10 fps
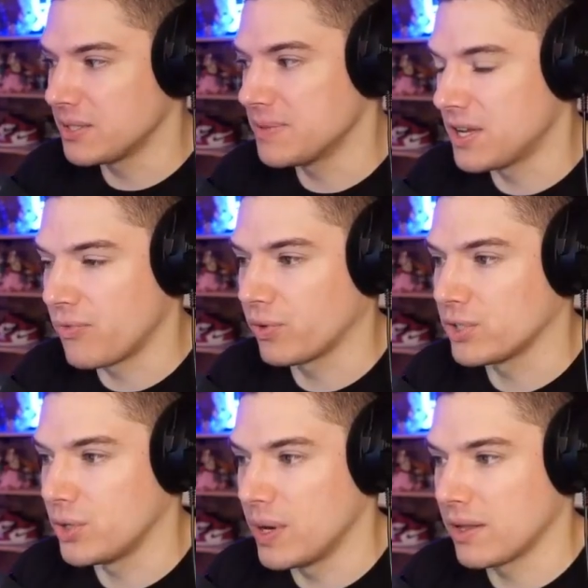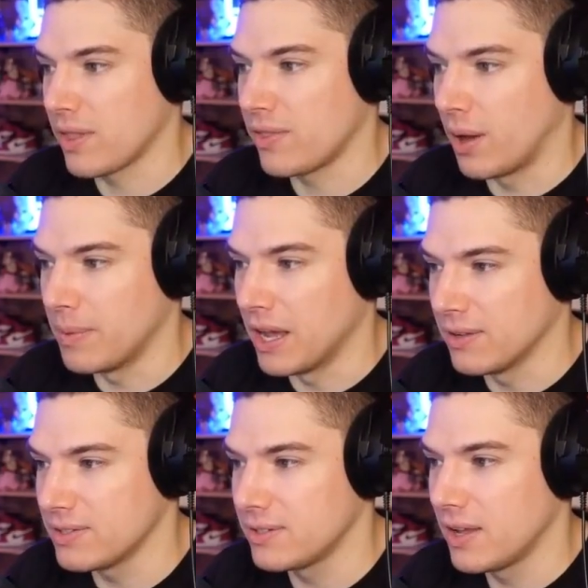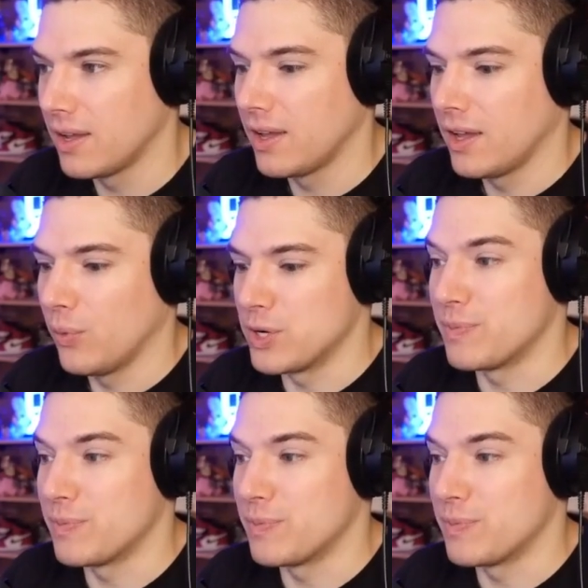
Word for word: stuff we're doing on the thumbnails, which